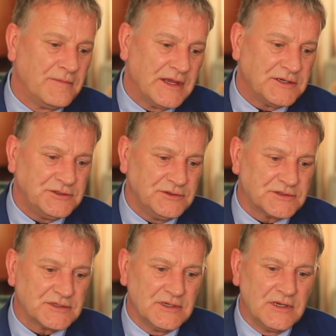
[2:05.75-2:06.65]

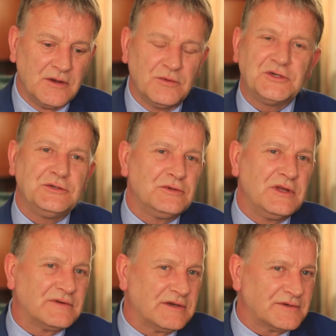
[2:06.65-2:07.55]
issues which you would
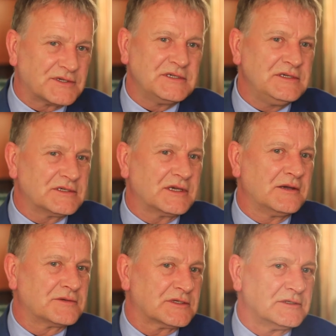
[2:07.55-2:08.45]
never ever see as a
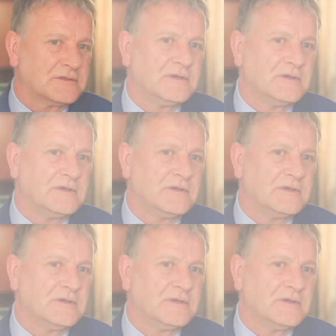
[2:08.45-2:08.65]
councillor.